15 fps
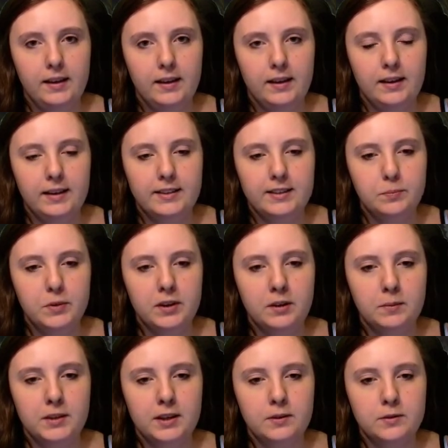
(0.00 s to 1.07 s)
Let's bring
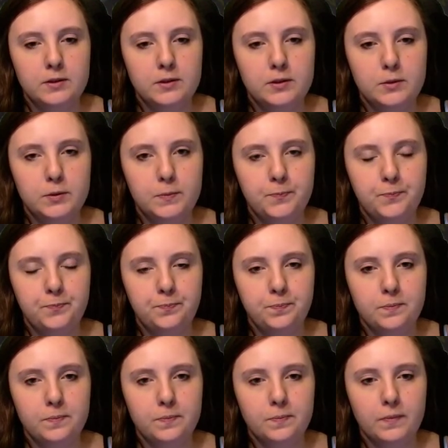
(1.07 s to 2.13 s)
him down to
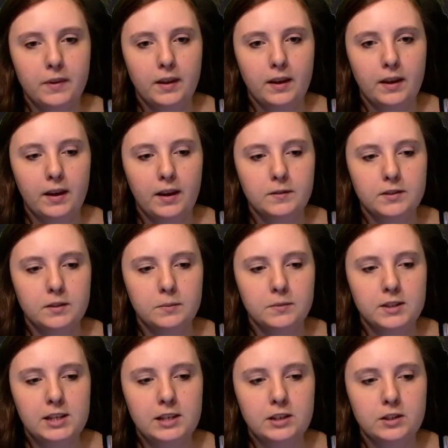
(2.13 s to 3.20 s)
have some
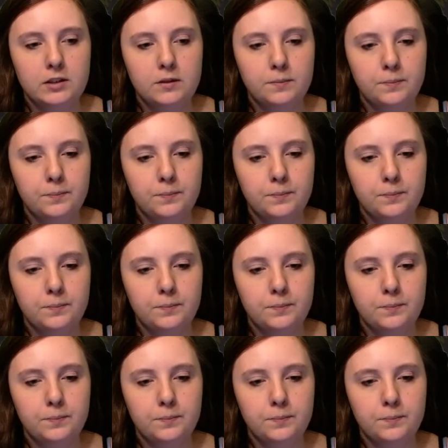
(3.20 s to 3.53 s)
dinner.